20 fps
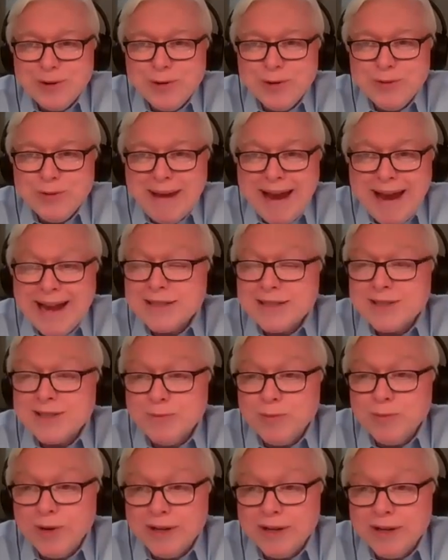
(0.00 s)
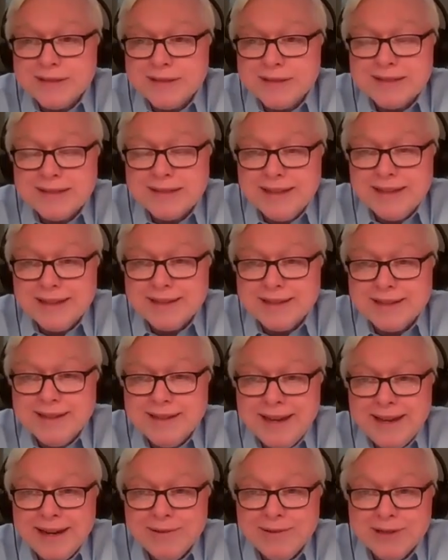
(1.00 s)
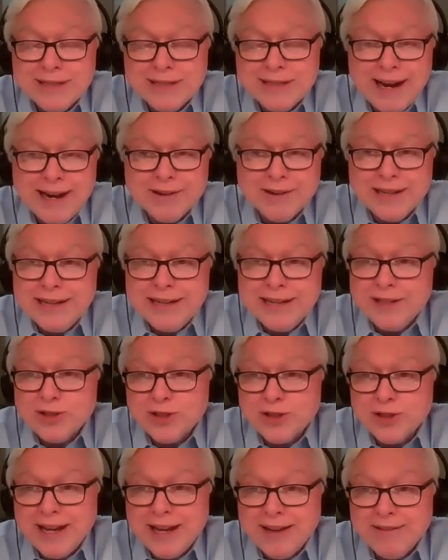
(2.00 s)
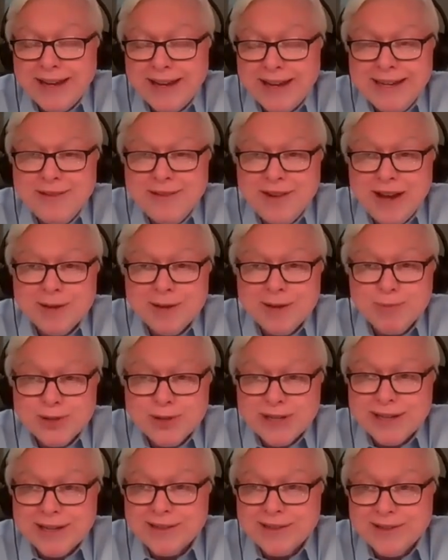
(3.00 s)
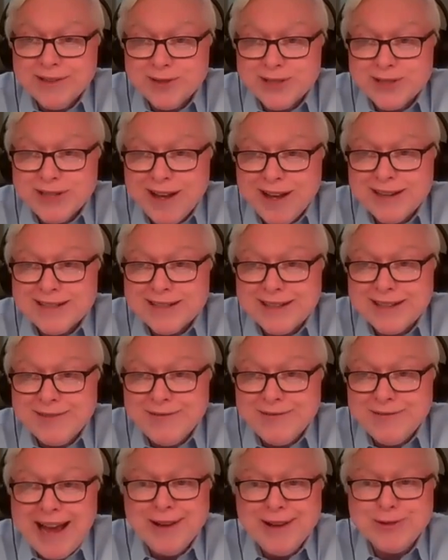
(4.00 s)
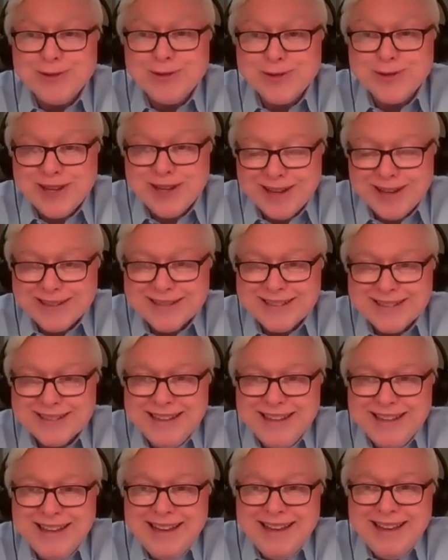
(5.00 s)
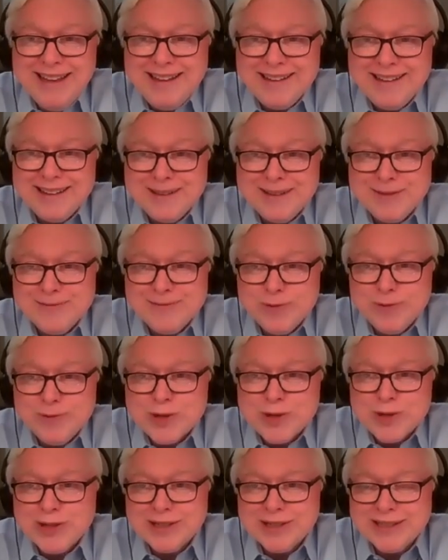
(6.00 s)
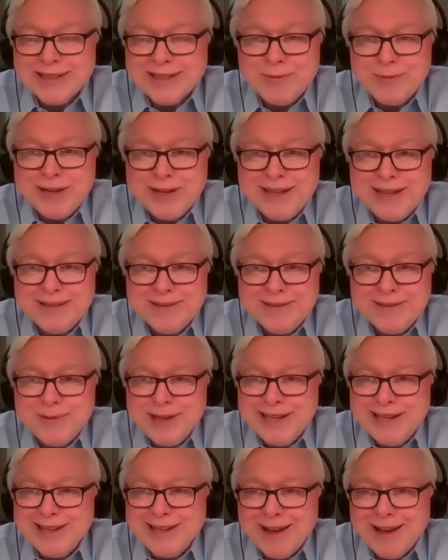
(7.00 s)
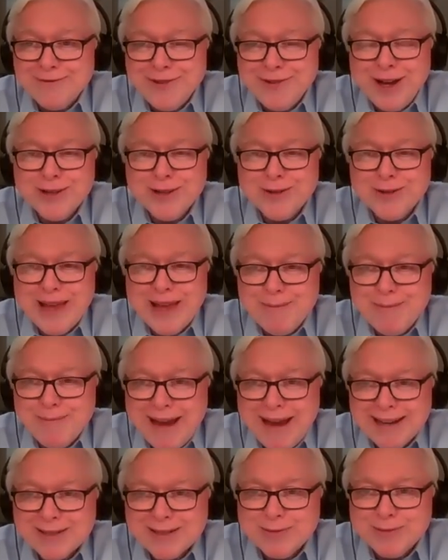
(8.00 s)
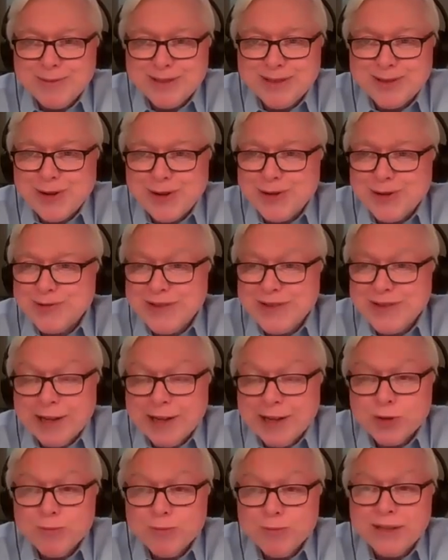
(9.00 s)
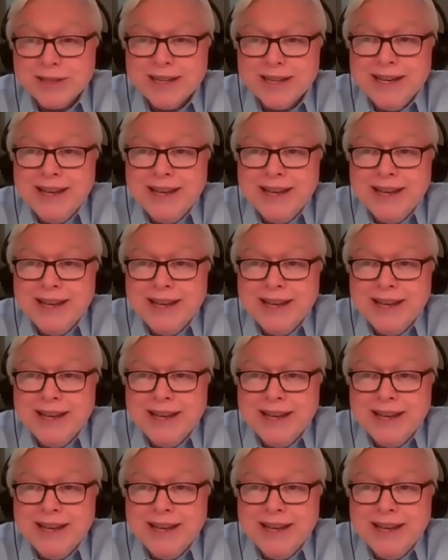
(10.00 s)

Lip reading: maxim was that a retiree should have 85% of their stocks in value stocks. Fortunately, we did not follow that maxim at Stearns Financial, but